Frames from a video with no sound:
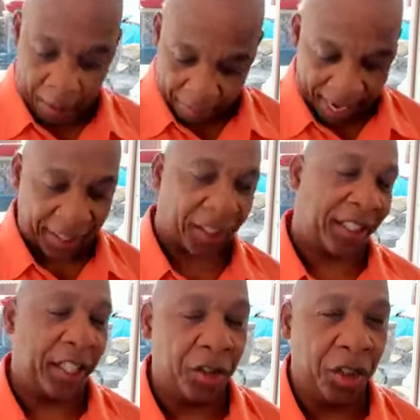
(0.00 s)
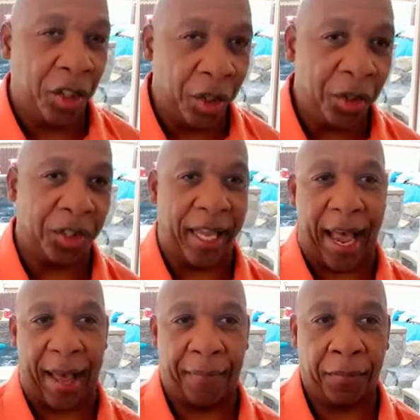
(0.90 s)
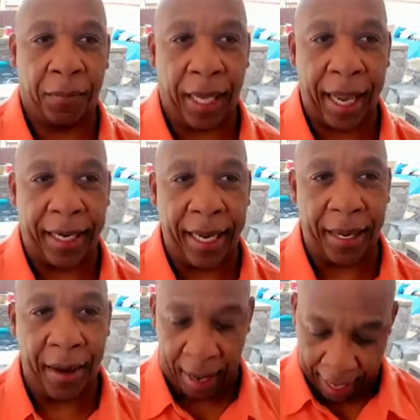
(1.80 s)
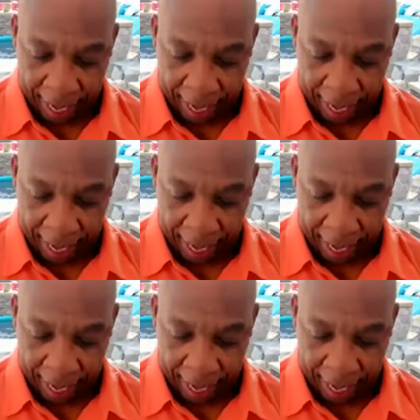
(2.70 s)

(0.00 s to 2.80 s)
but I still use that, okay, again,